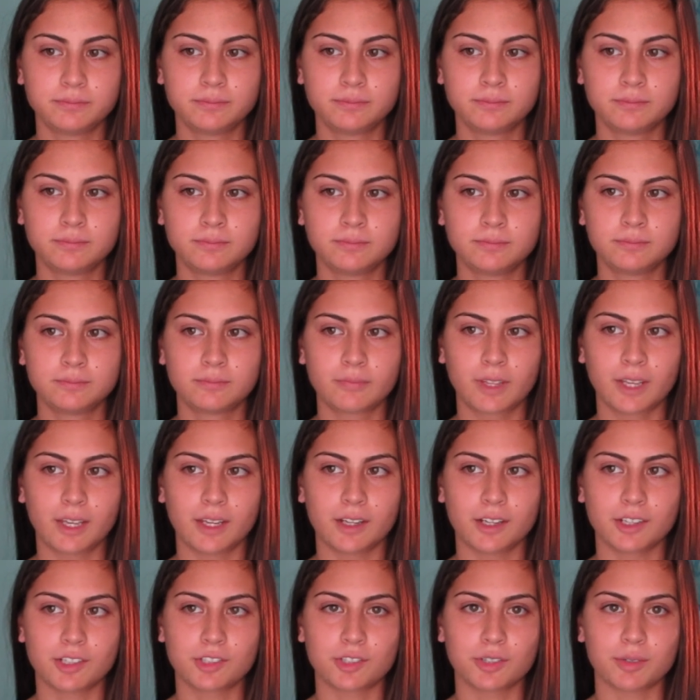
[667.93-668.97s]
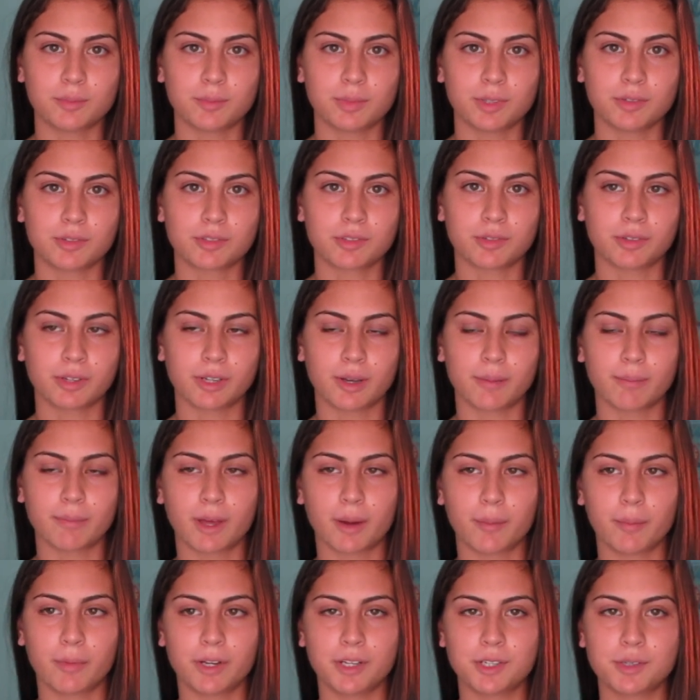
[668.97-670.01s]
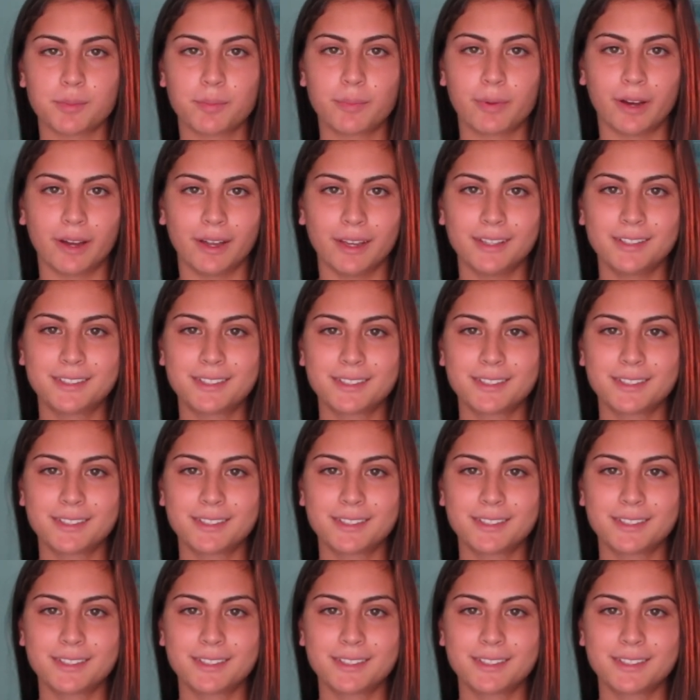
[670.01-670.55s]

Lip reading: and I shouldn't be screwing up that much, but